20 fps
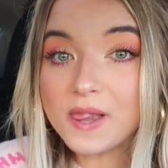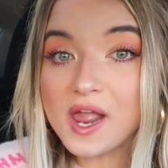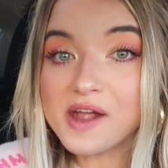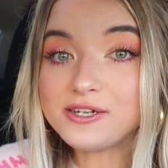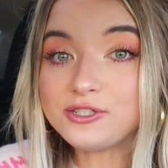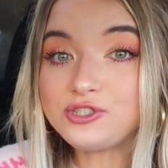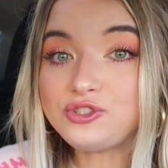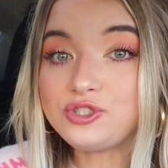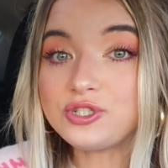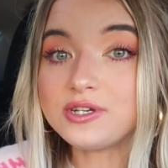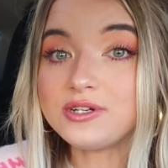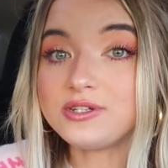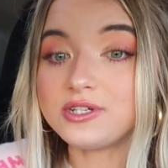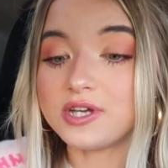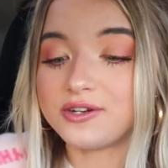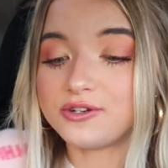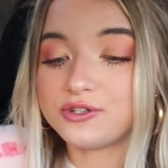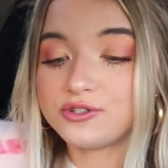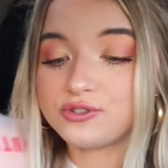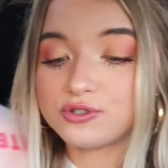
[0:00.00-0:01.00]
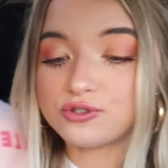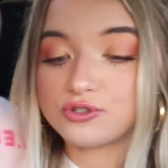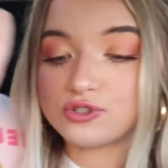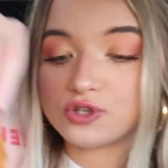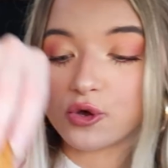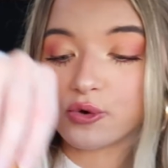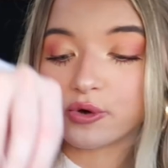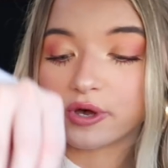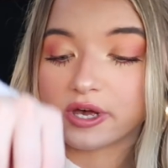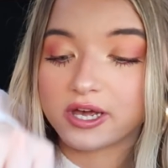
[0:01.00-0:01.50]
These chicken tenders are
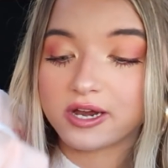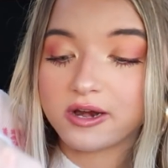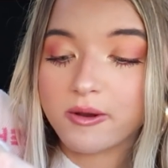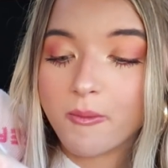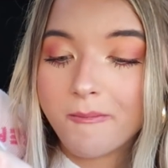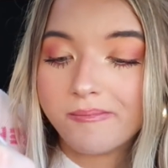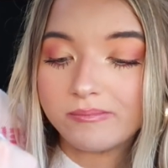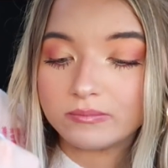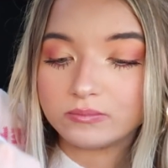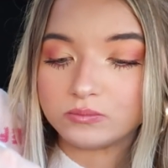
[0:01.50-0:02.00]
so good.